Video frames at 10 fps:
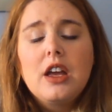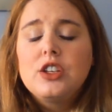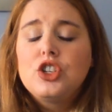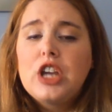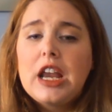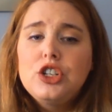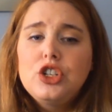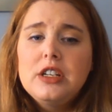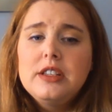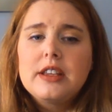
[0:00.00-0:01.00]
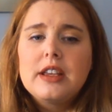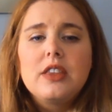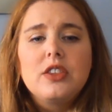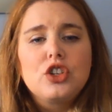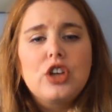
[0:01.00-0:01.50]
Changes
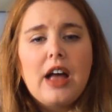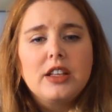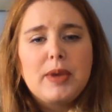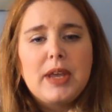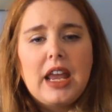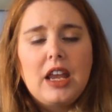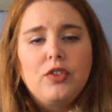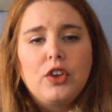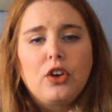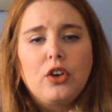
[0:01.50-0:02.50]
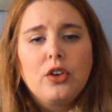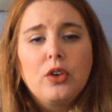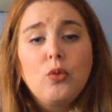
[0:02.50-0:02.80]
in the child's behavior.